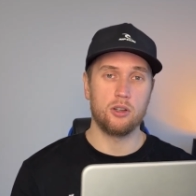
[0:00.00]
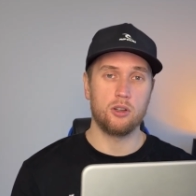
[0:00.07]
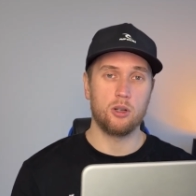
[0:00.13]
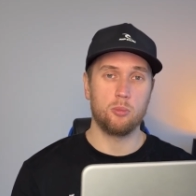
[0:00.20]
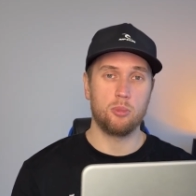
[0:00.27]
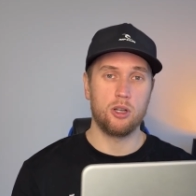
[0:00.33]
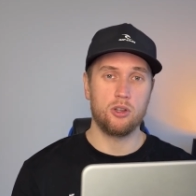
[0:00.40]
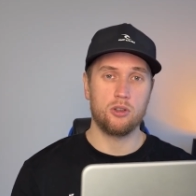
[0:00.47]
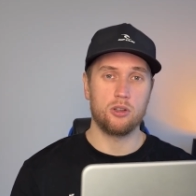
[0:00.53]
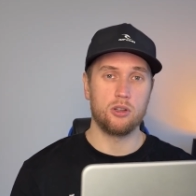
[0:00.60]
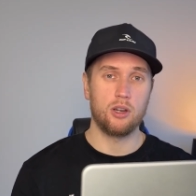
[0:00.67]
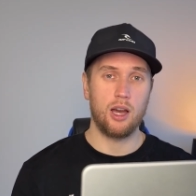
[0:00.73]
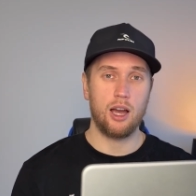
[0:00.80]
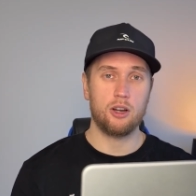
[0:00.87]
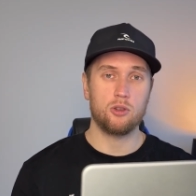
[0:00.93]
You're going to pitch
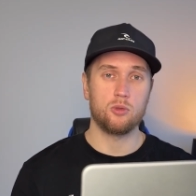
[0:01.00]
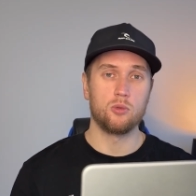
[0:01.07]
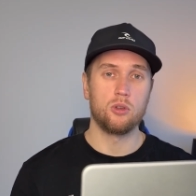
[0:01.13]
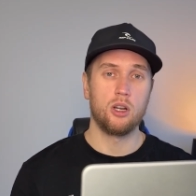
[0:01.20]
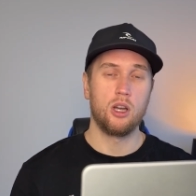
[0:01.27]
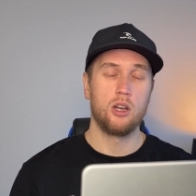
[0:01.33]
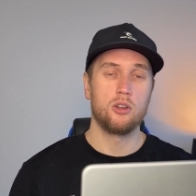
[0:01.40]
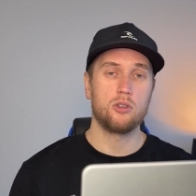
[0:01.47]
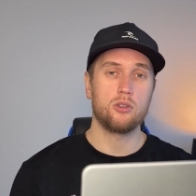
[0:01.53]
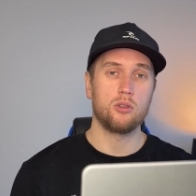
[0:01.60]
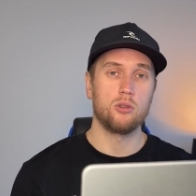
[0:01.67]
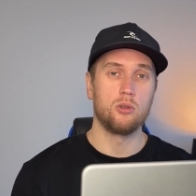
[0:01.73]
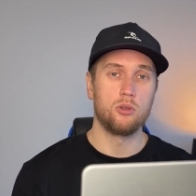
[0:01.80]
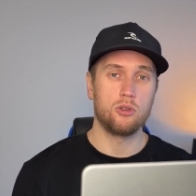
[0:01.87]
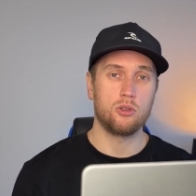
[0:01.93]
the actual
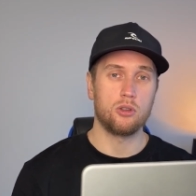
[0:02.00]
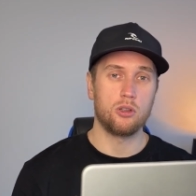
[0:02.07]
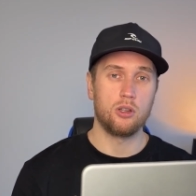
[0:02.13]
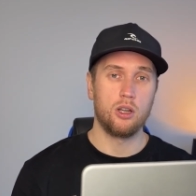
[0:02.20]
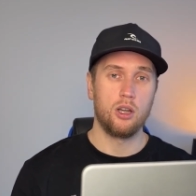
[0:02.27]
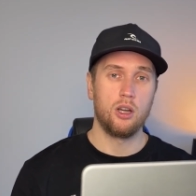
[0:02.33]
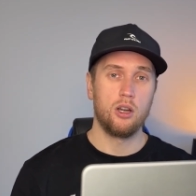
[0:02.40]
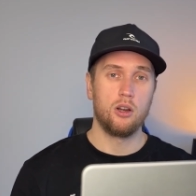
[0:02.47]
solution.